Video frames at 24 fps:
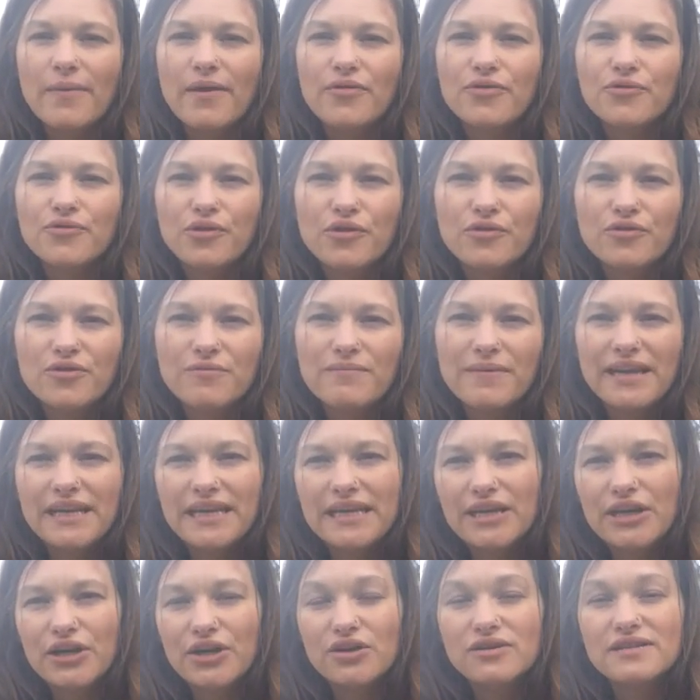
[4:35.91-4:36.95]
throughout the many
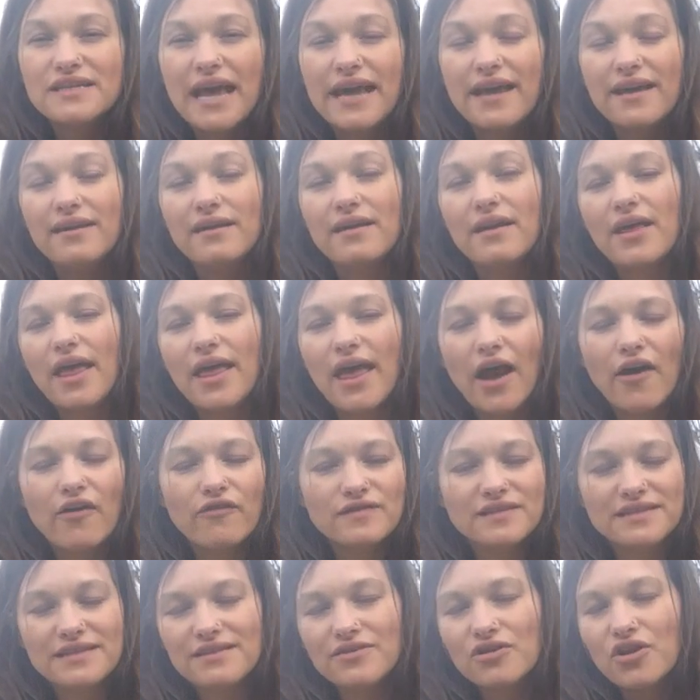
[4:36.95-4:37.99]
years, and
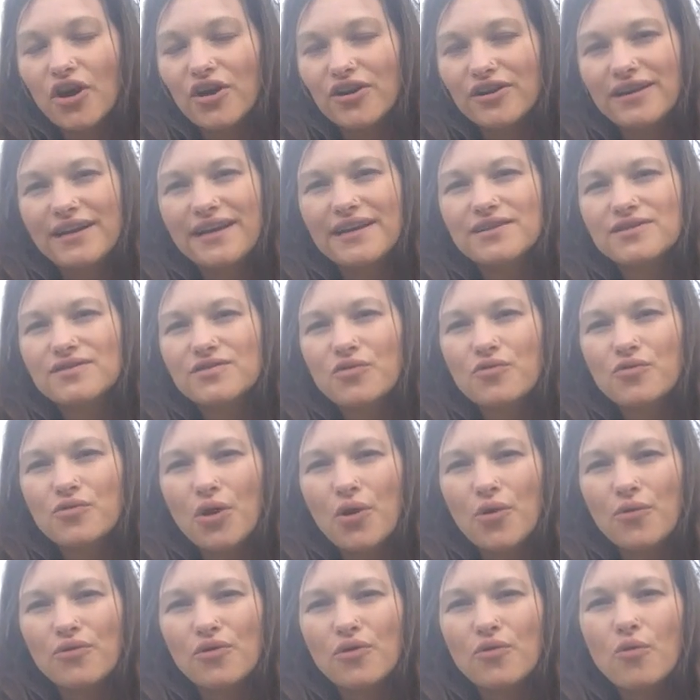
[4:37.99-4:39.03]
obviously the garden is
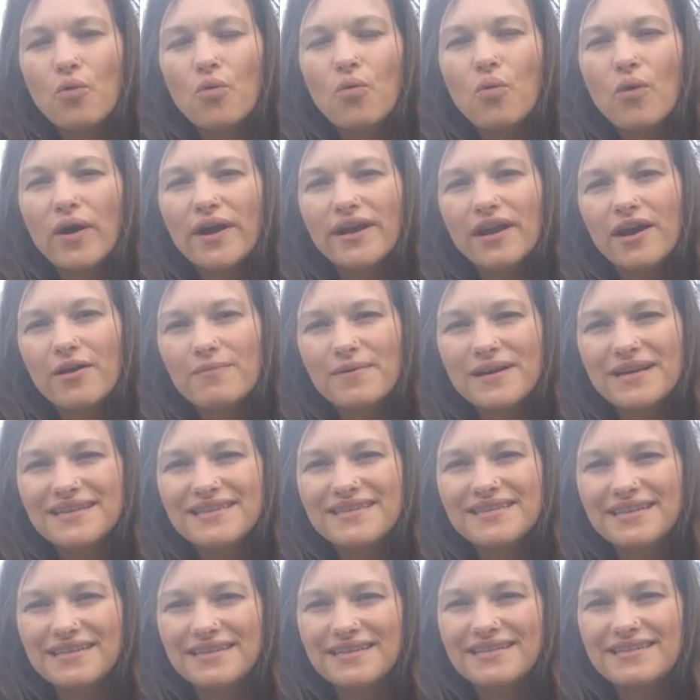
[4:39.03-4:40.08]
grown quite a bit
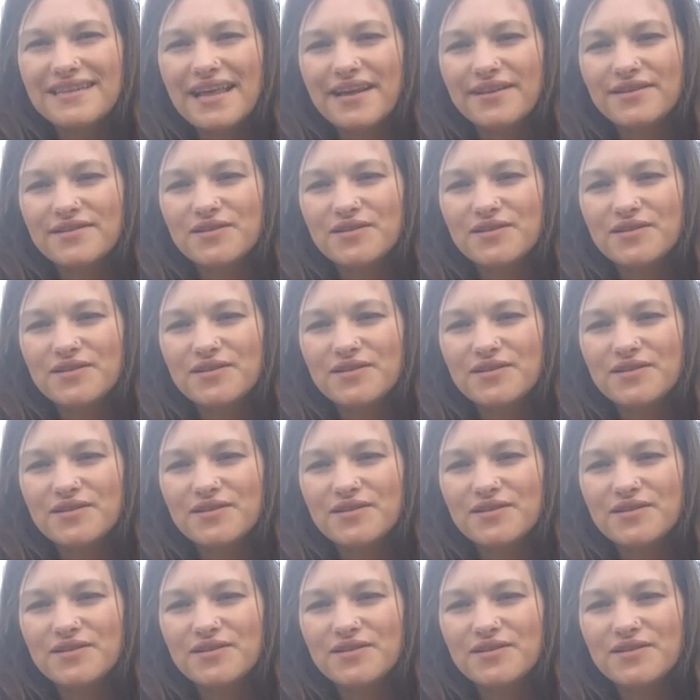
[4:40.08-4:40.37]
since then.